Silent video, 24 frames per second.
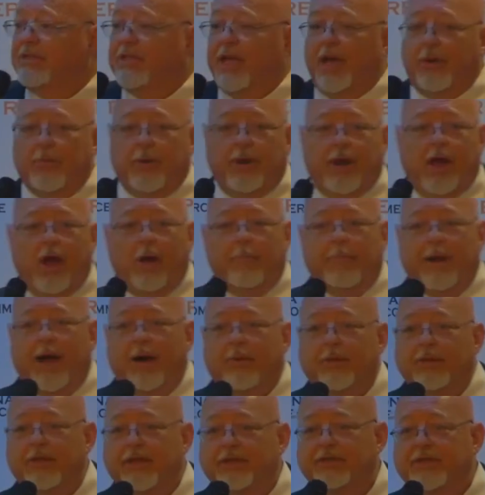that would help out
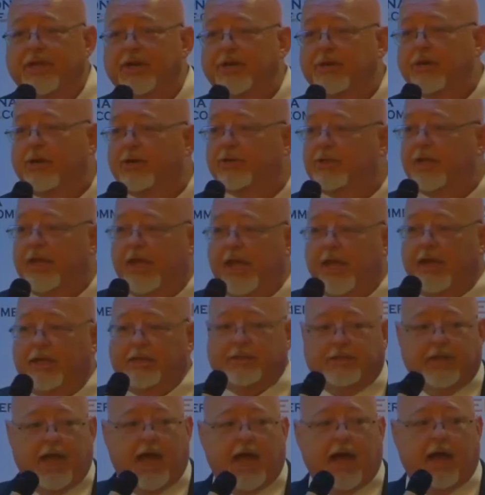with these interns and
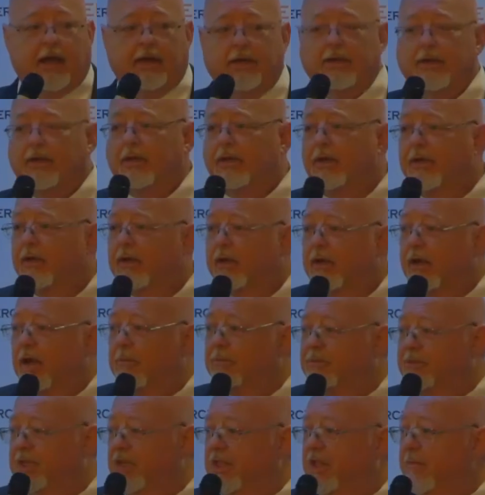kids, yeah. Come
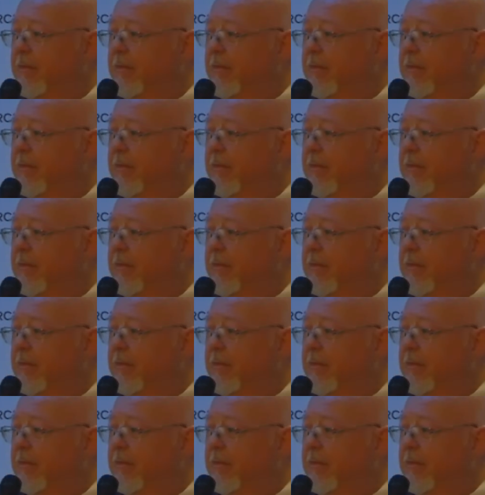see